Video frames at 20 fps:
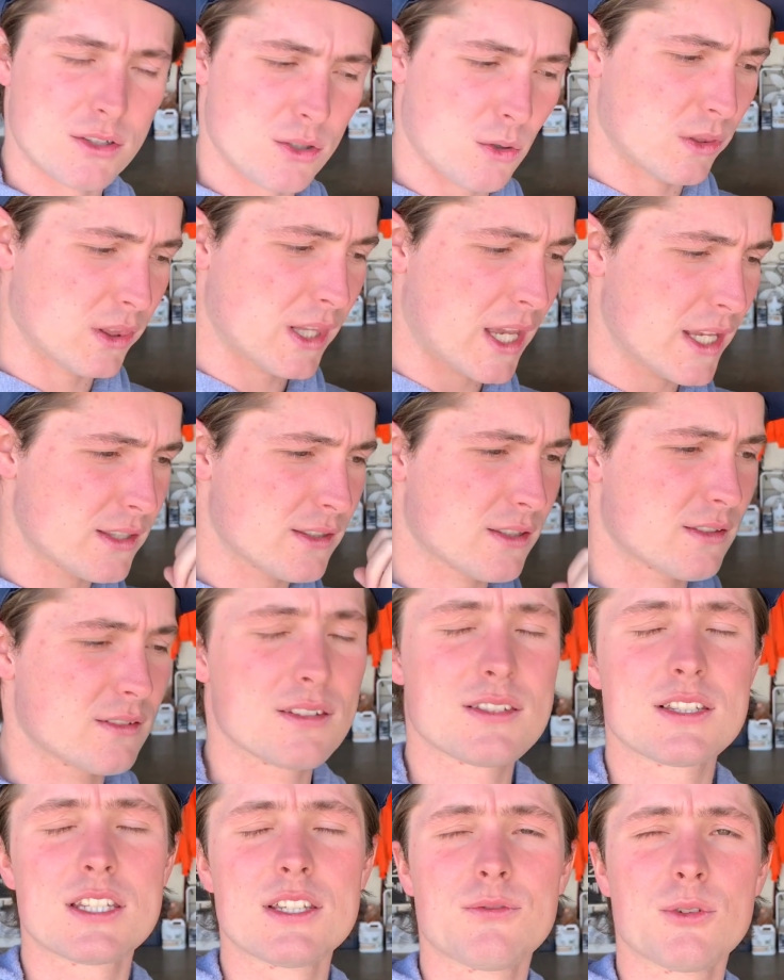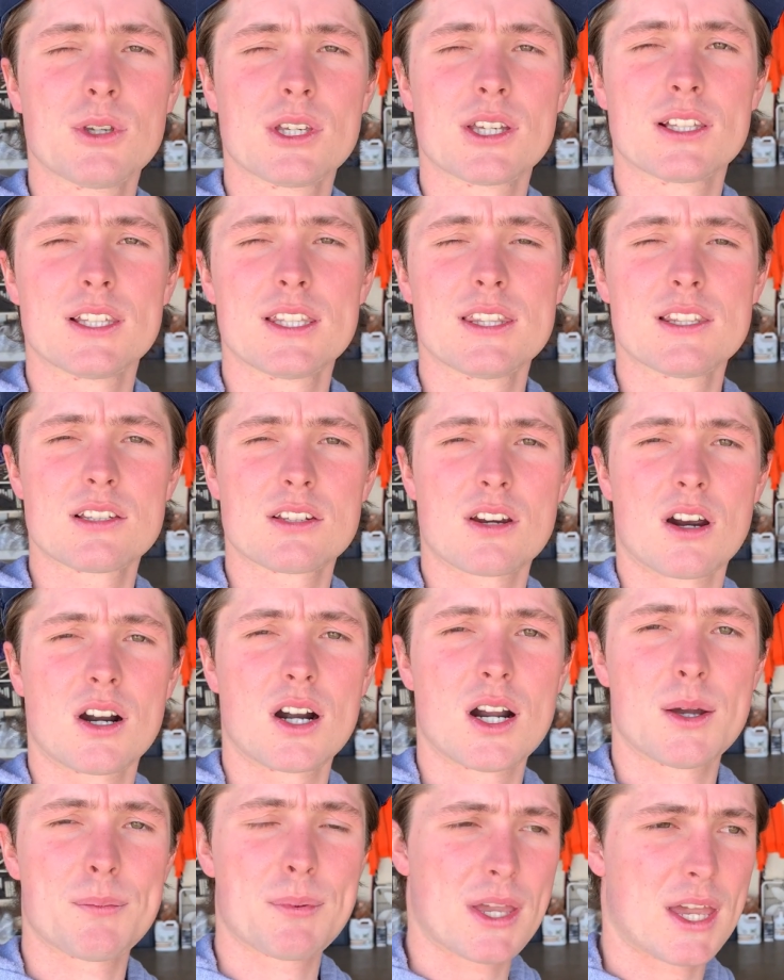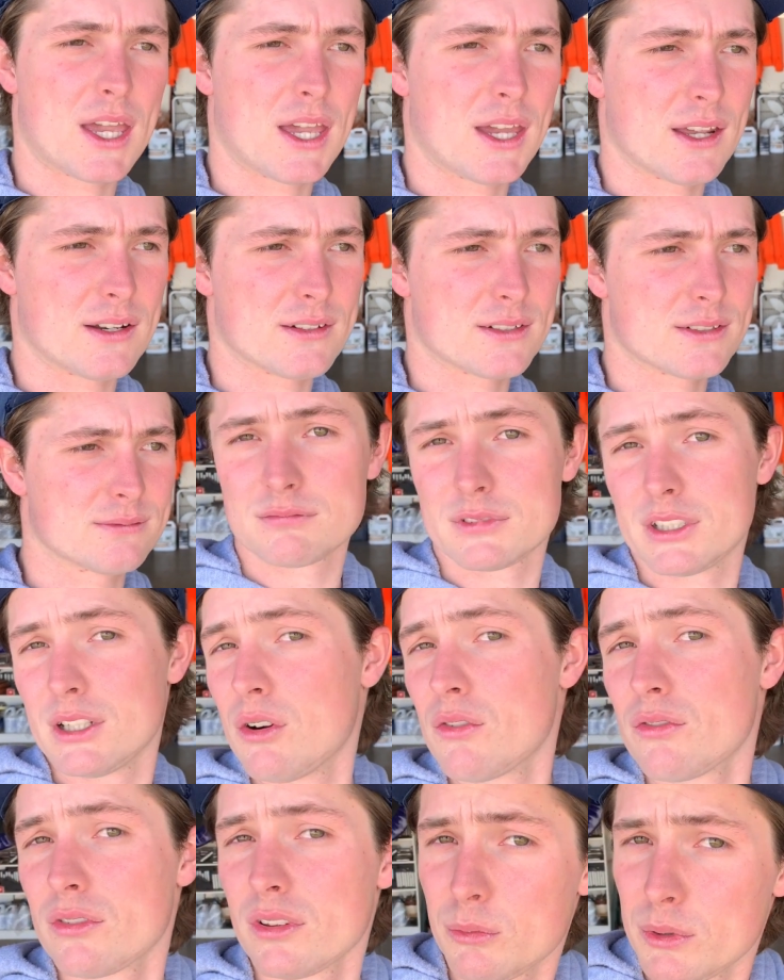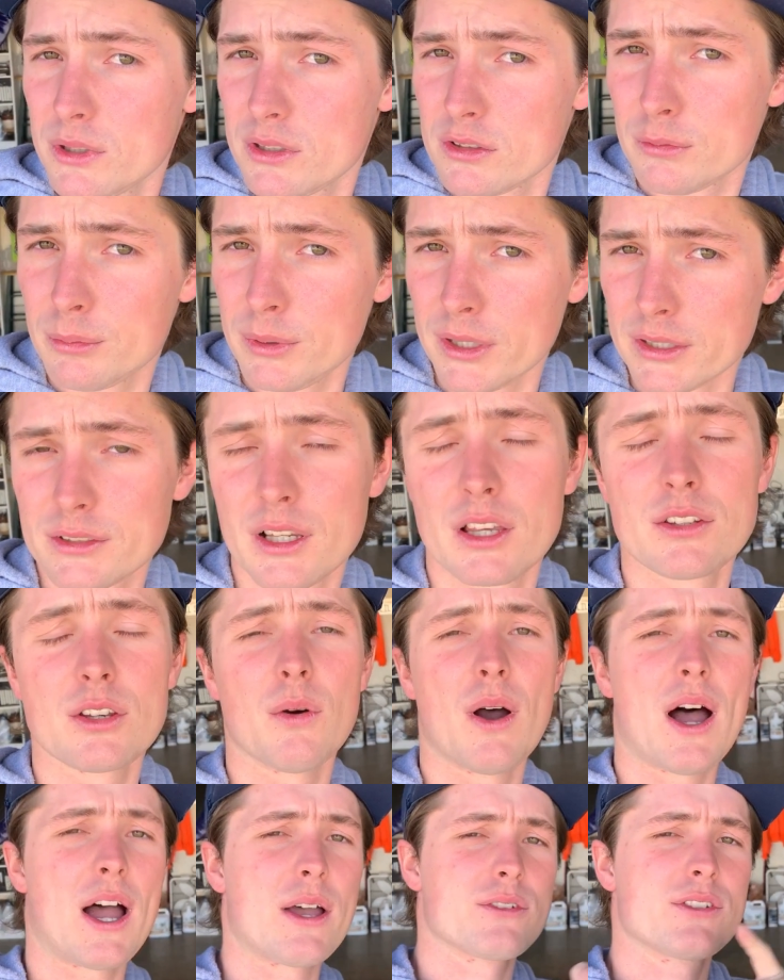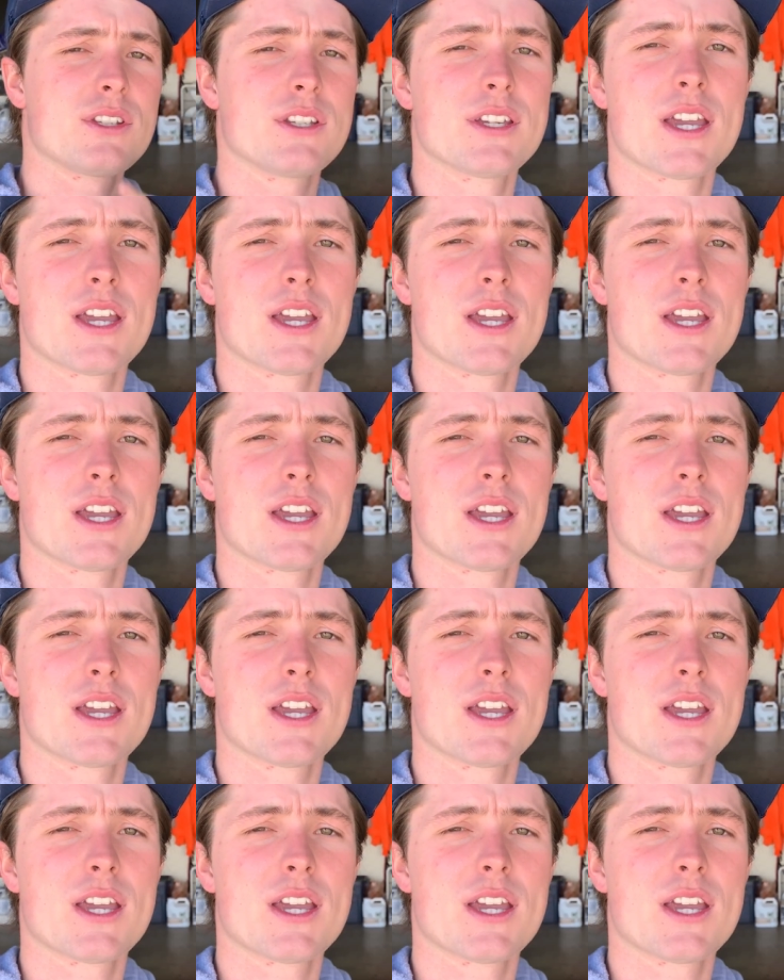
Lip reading: So let's see if we can clean this car up and get over the Willow Springs. So I will see you